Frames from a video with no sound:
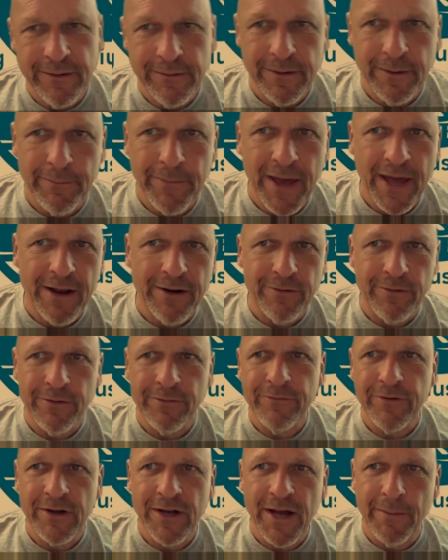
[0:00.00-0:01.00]
a matter
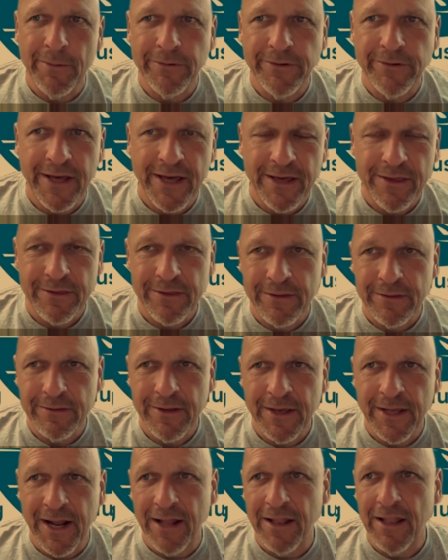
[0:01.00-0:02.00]
of a couple days, and
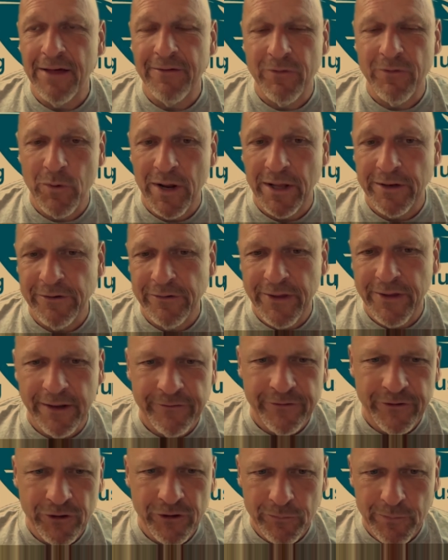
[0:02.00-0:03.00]
I love it when I do that too.